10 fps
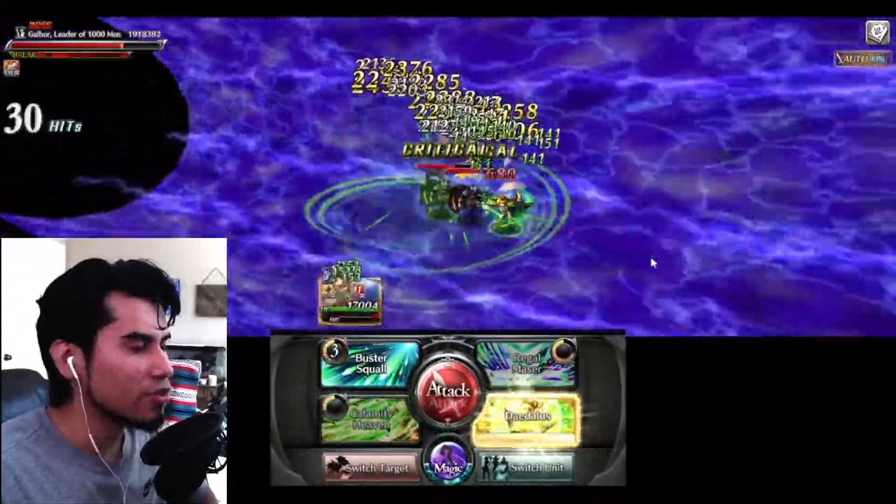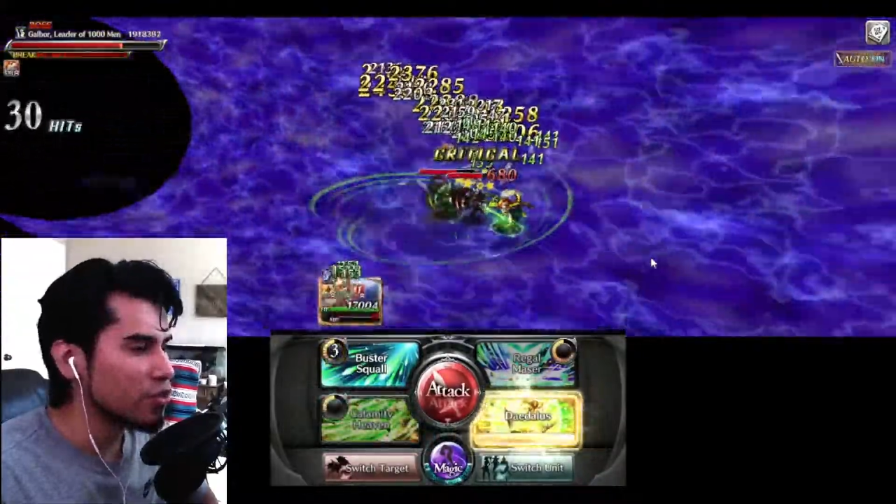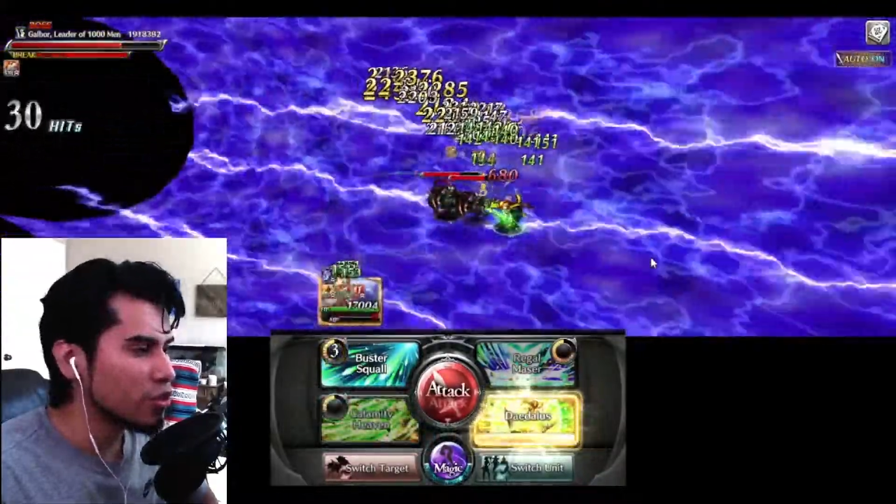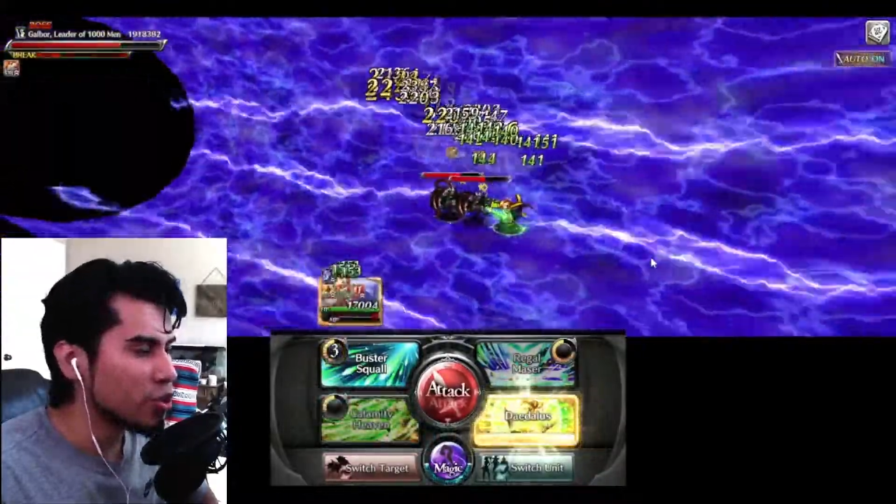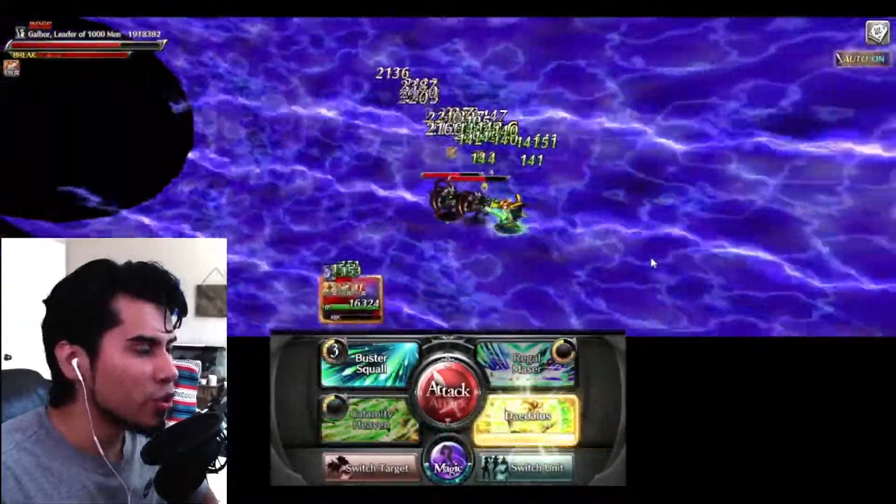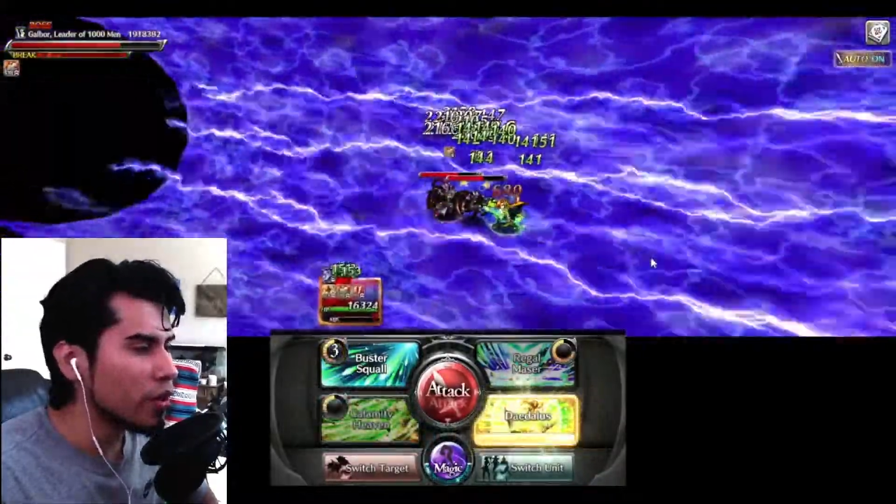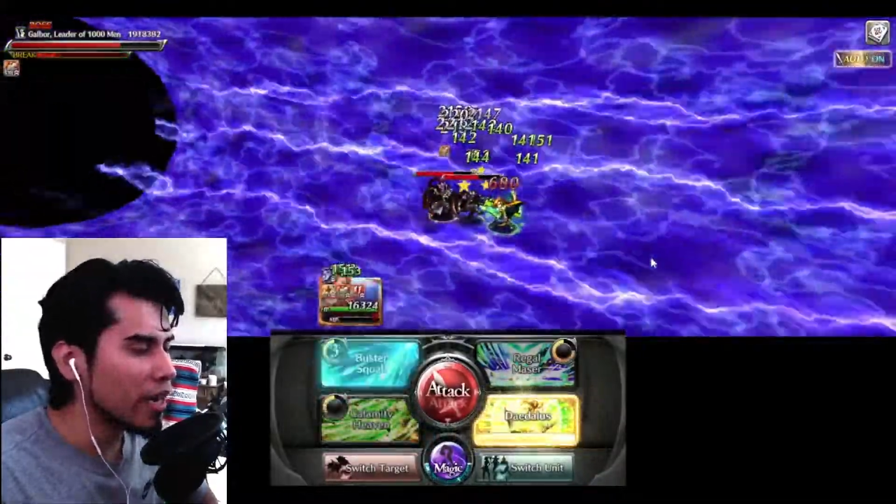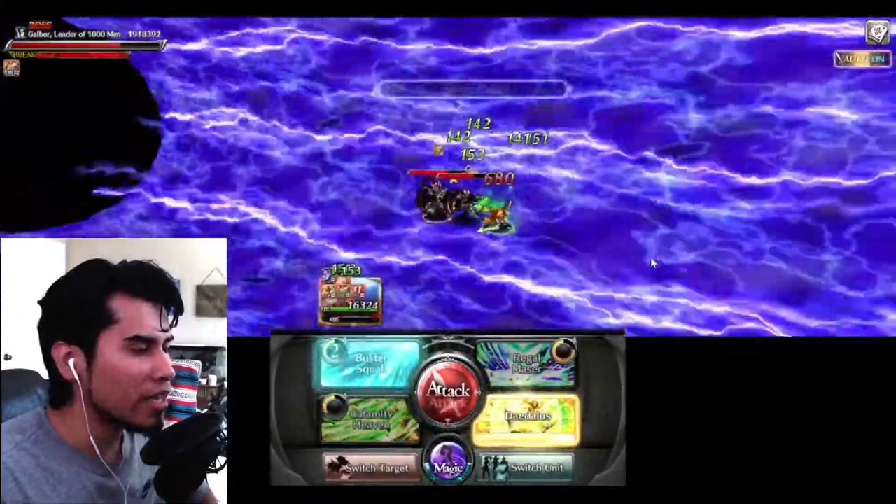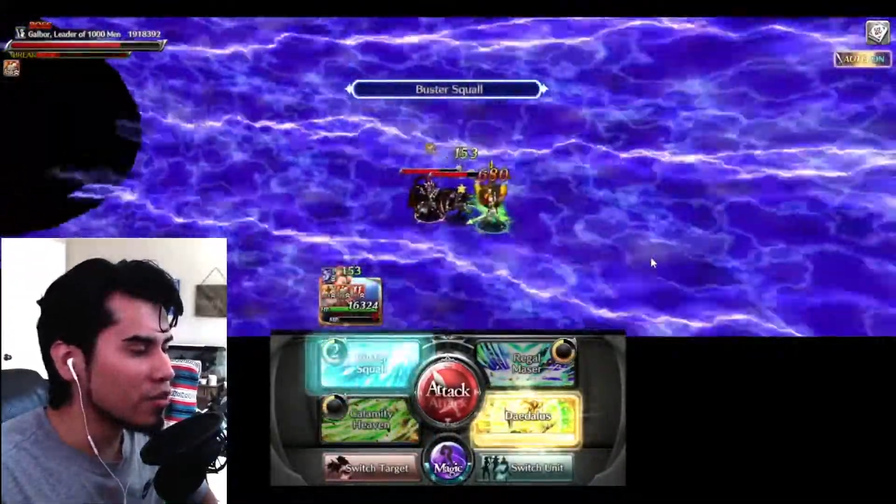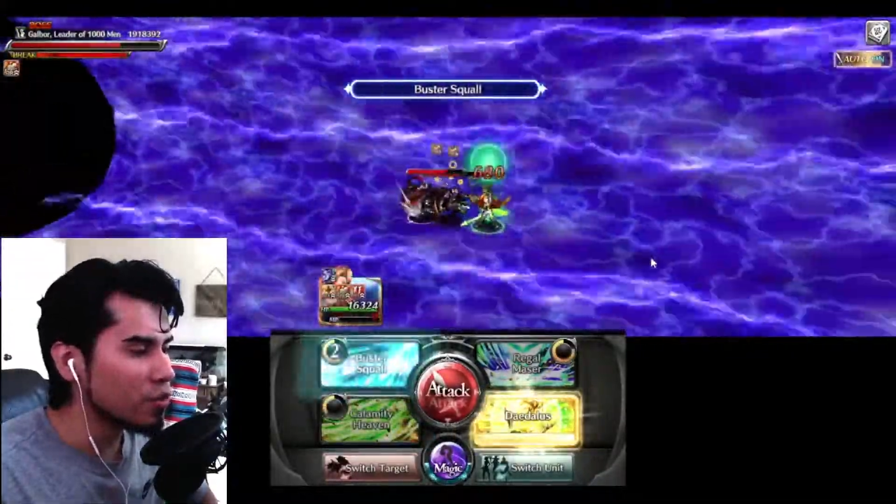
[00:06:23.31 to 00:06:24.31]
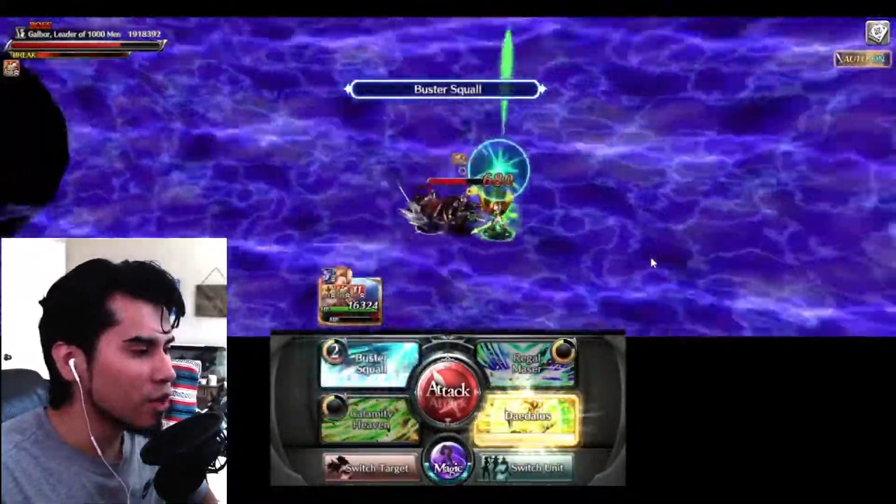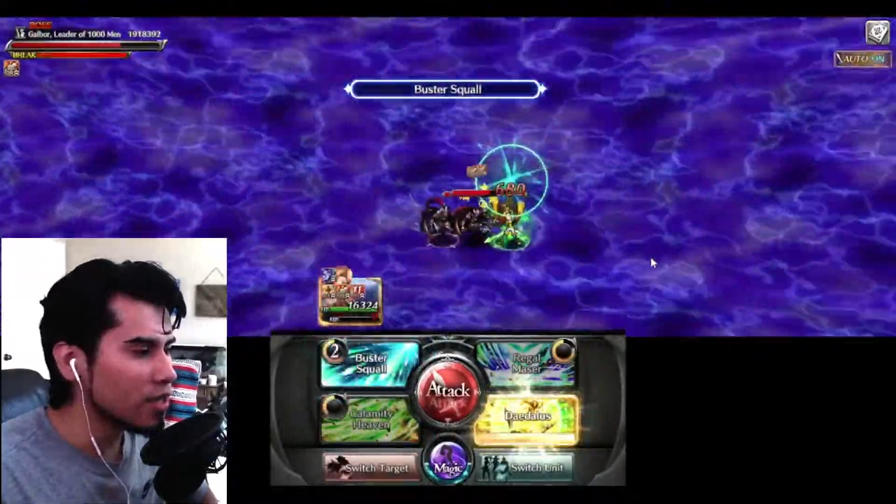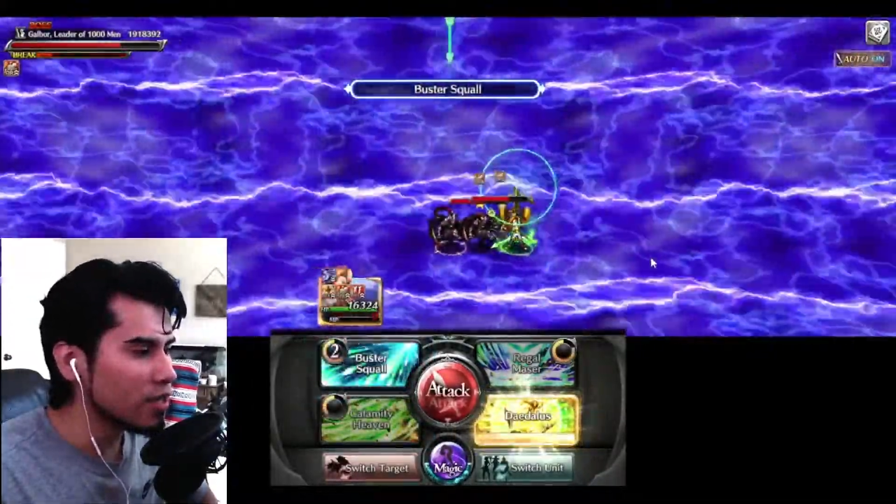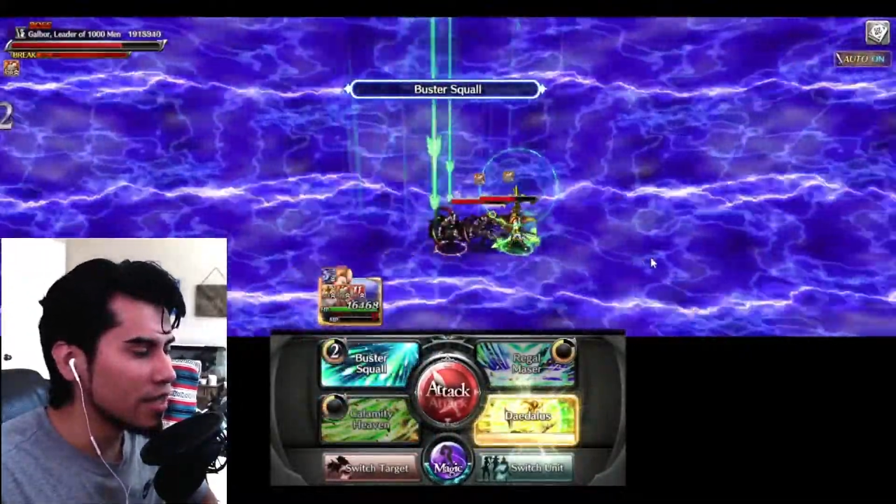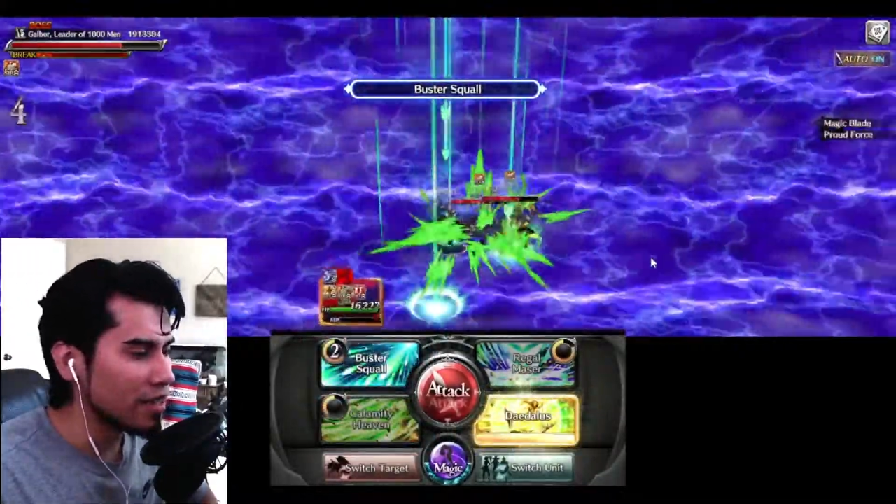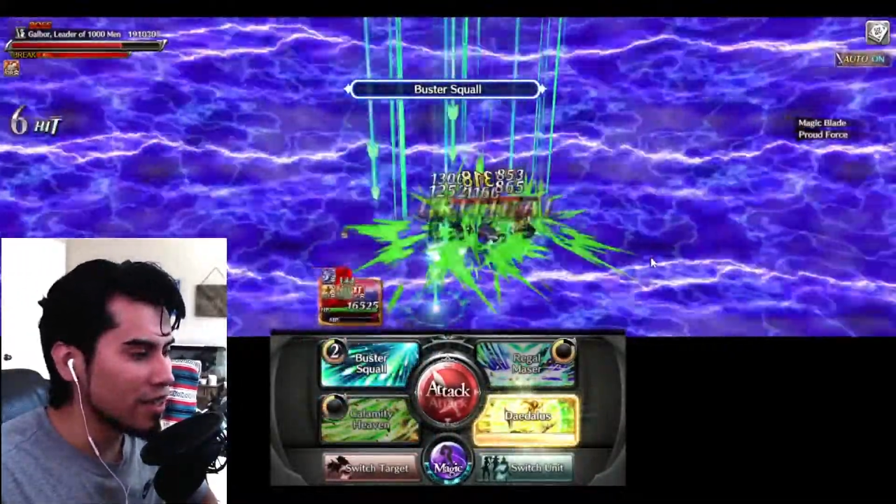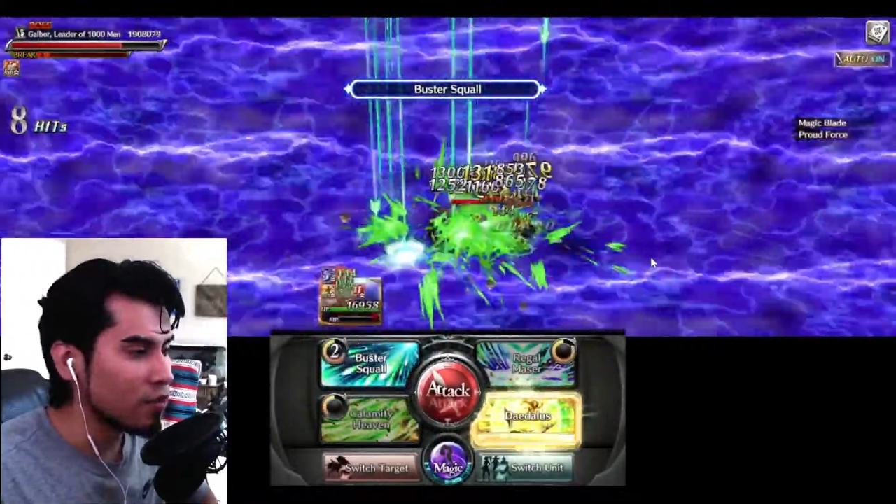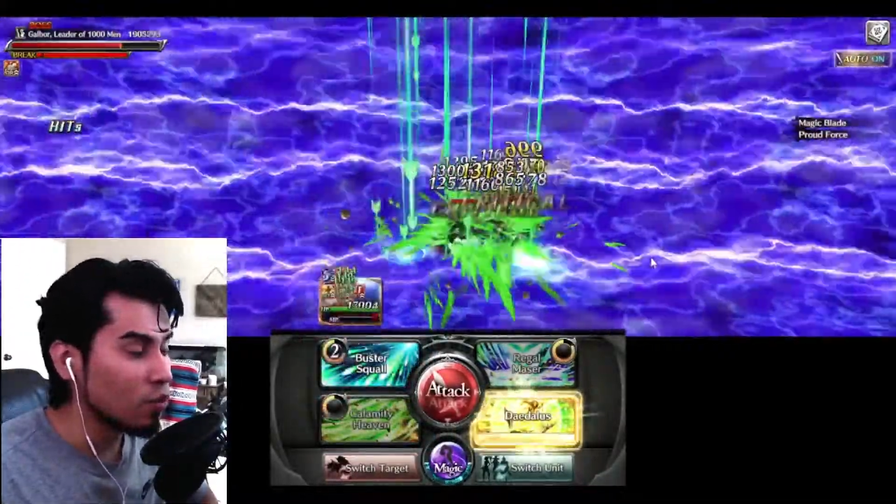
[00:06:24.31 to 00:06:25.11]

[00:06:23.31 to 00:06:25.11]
2 S1s and then